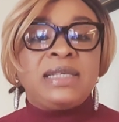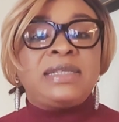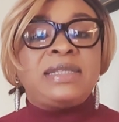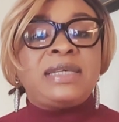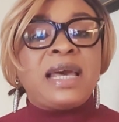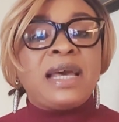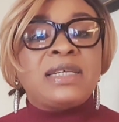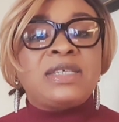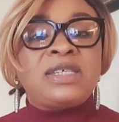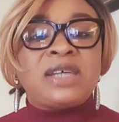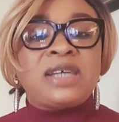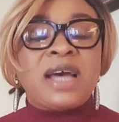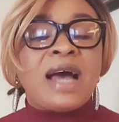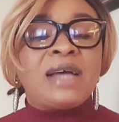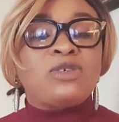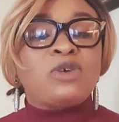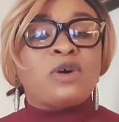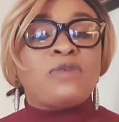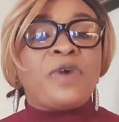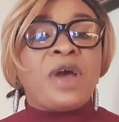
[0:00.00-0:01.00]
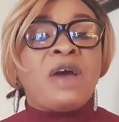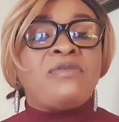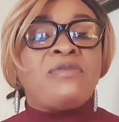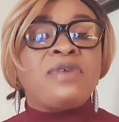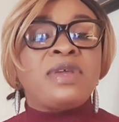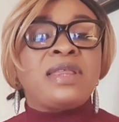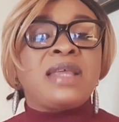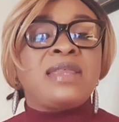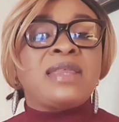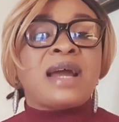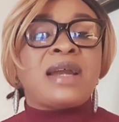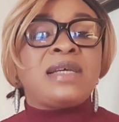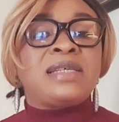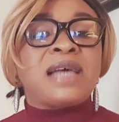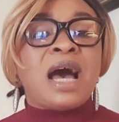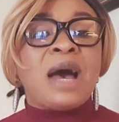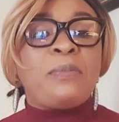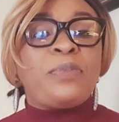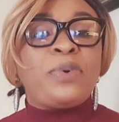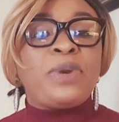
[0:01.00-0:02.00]
Take charge of everything that is
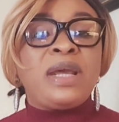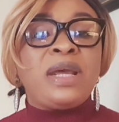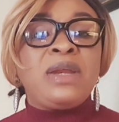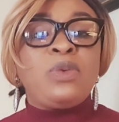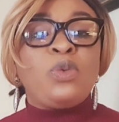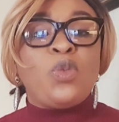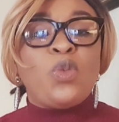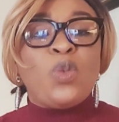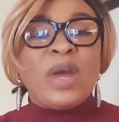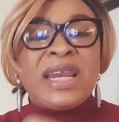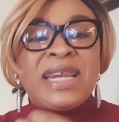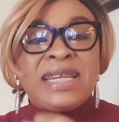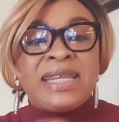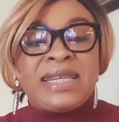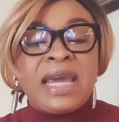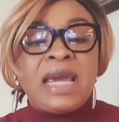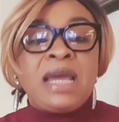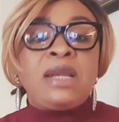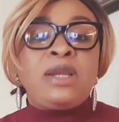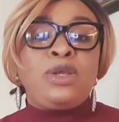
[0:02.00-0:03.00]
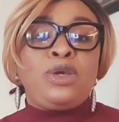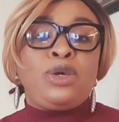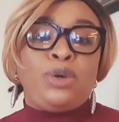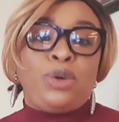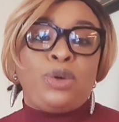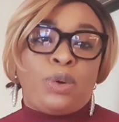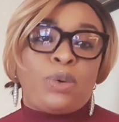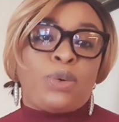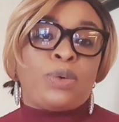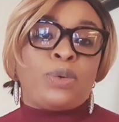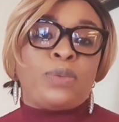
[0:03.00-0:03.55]
happening within you.